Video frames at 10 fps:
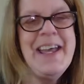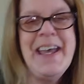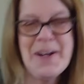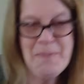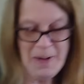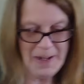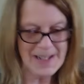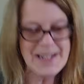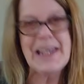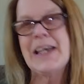It'll
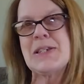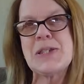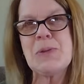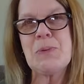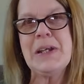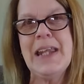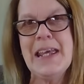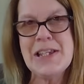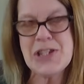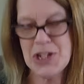probably take us 3
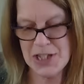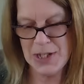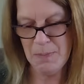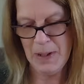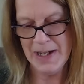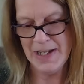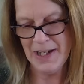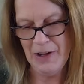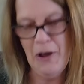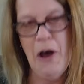days just to bind
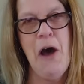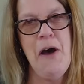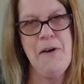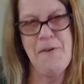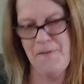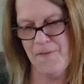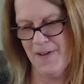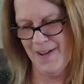it off.